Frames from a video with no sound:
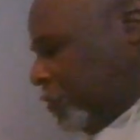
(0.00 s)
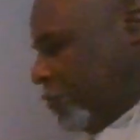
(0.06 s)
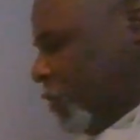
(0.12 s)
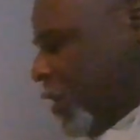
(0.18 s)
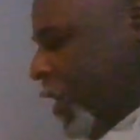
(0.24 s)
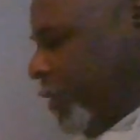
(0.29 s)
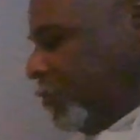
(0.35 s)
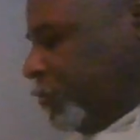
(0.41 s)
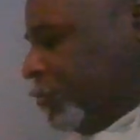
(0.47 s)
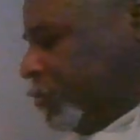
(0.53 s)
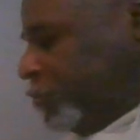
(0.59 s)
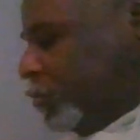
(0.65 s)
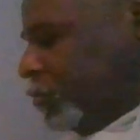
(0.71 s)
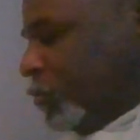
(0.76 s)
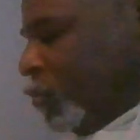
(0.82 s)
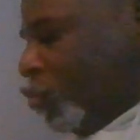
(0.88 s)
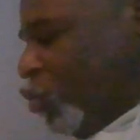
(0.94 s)
right?
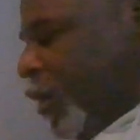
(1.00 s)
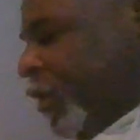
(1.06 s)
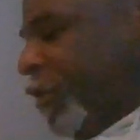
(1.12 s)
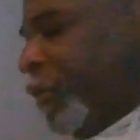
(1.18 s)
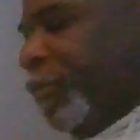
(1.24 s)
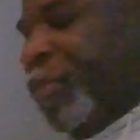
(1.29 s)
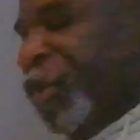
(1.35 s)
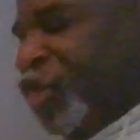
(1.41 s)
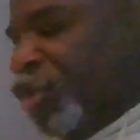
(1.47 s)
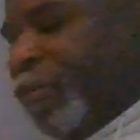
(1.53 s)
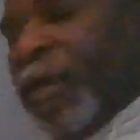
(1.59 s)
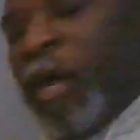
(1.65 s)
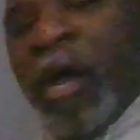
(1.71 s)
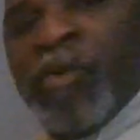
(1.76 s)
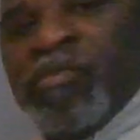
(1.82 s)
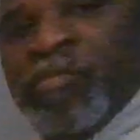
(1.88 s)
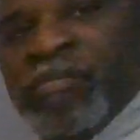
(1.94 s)
Where did the bishop
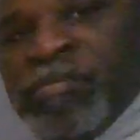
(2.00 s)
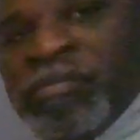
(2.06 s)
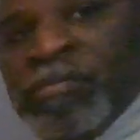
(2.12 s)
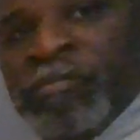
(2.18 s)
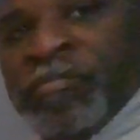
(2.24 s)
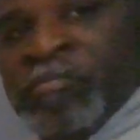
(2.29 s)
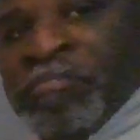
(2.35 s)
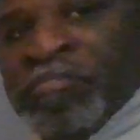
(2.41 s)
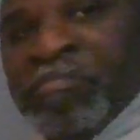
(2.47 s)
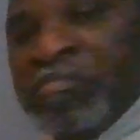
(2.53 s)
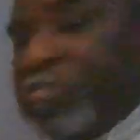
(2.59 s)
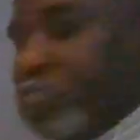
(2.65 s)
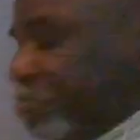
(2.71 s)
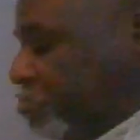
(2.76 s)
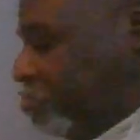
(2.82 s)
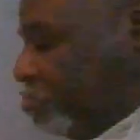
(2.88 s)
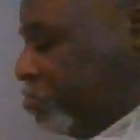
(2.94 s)
go?
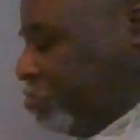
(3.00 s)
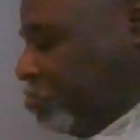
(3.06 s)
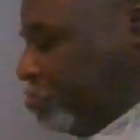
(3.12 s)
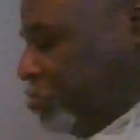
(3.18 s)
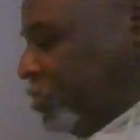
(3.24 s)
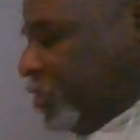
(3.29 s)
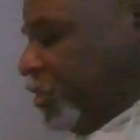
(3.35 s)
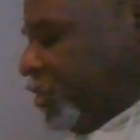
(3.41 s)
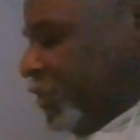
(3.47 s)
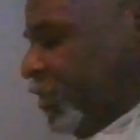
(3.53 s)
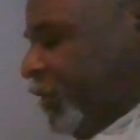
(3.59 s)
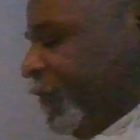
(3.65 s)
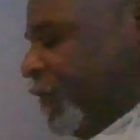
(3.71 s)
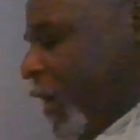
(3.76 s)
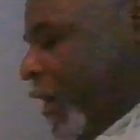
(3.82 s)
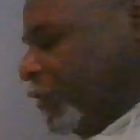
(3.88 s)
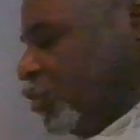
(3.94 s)
To the D
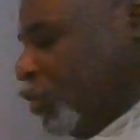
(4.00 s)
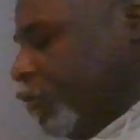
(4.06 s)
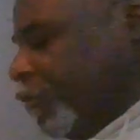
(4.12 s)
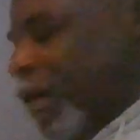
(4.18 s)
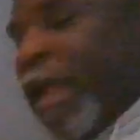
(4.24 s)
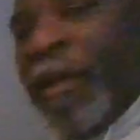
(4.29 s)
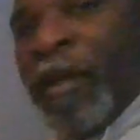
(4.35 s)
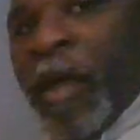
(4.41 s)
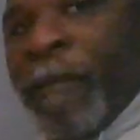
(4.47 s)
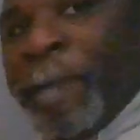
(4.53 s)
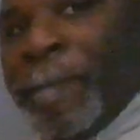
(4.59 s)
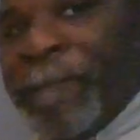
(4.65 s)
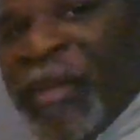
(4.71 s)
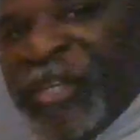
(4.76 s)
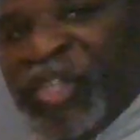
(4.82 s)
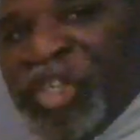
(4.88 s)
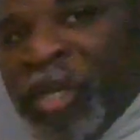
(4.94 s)
file. So you write
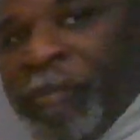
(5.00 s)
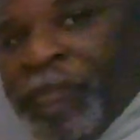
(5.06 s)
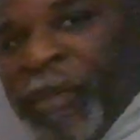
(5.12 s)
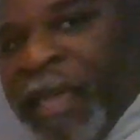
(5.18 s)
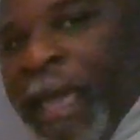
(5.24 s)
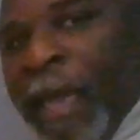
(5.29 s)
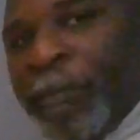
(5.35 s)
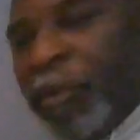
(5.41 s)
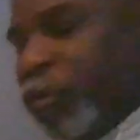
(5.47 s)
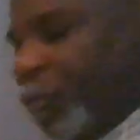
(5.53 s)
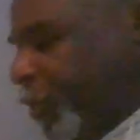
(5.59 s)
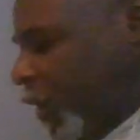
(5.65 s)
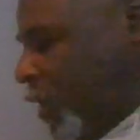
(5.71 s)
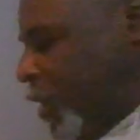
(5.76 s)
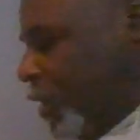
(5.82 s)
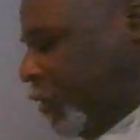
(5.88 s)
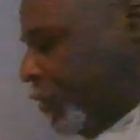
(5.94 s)
bishop, capital
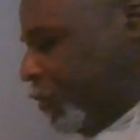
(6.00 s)
B,